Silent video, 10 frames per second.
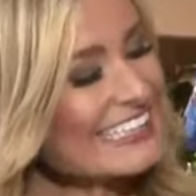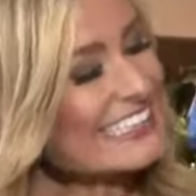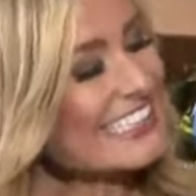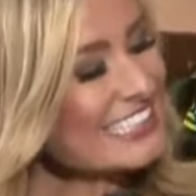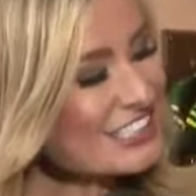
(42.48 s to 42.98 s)

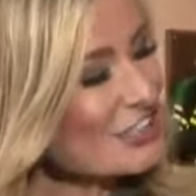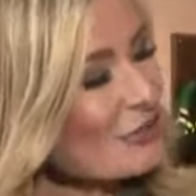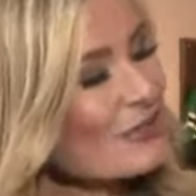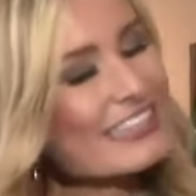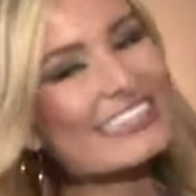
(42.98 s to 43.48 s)

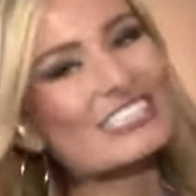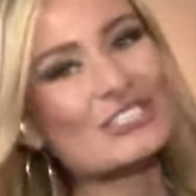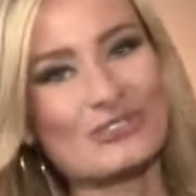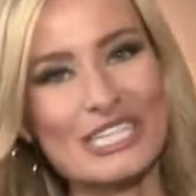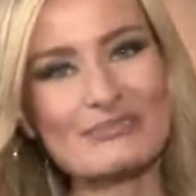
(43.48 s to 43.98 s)
t-shirt with the
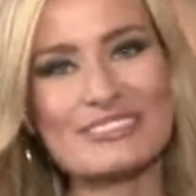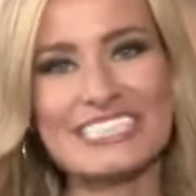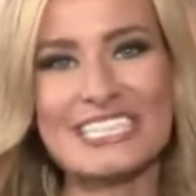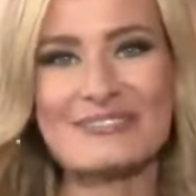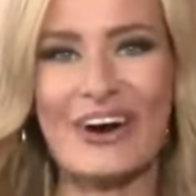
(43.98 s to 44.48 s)
Dream
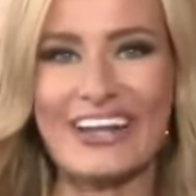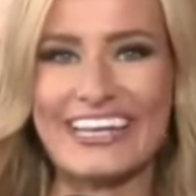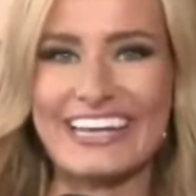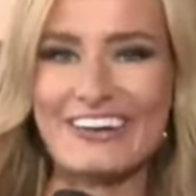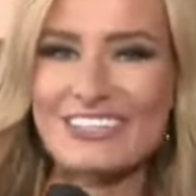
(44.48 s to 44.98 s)
Team on
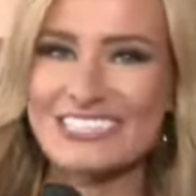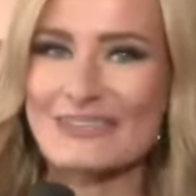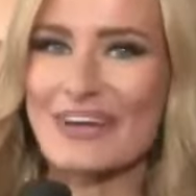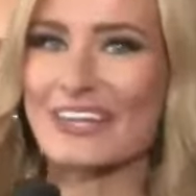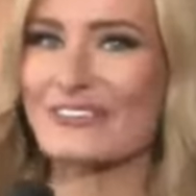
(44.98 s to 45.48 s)
it. And I want to
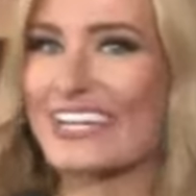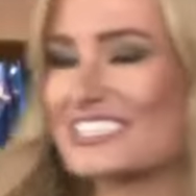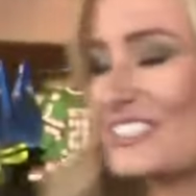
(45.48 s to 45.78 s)
step out of the way so